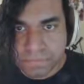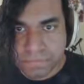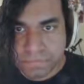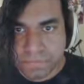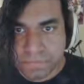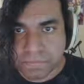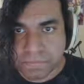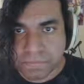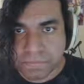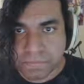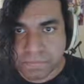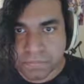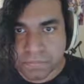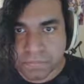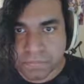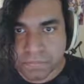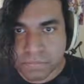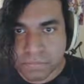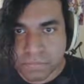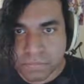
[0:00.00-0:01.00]

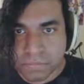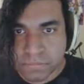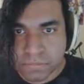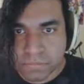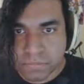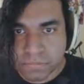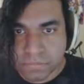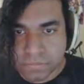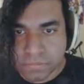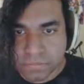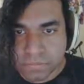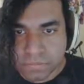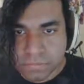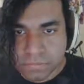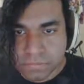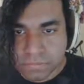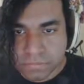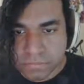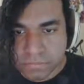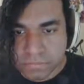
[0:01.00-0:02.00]

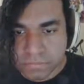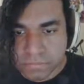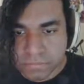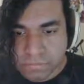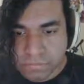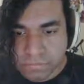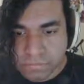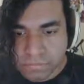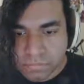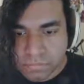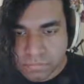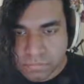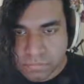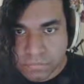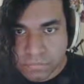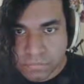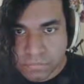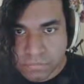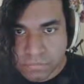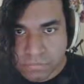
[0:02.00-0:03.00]

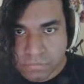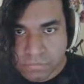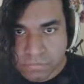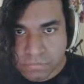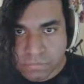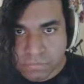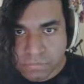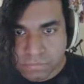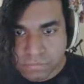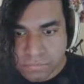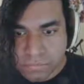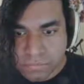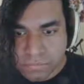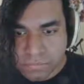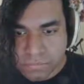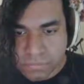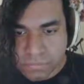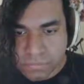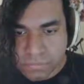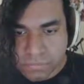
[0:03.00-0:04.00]

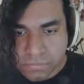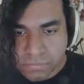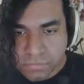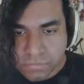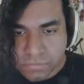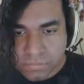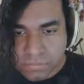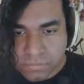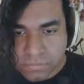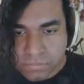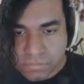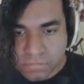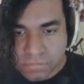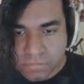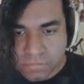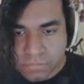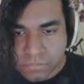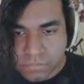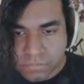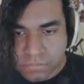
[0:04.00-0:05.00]

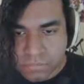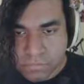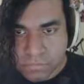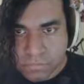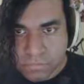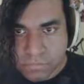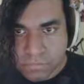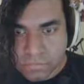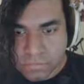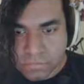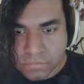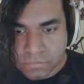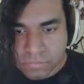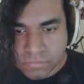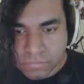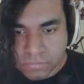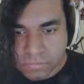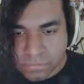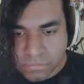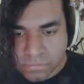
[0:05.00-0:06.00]

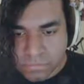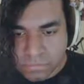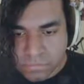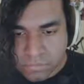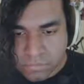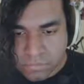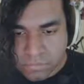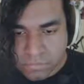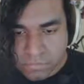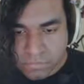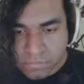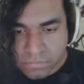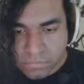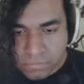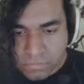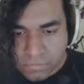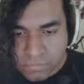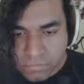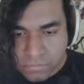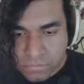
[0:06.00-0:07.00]

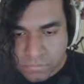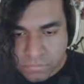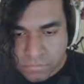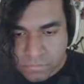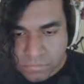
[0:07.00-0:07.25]
(silence)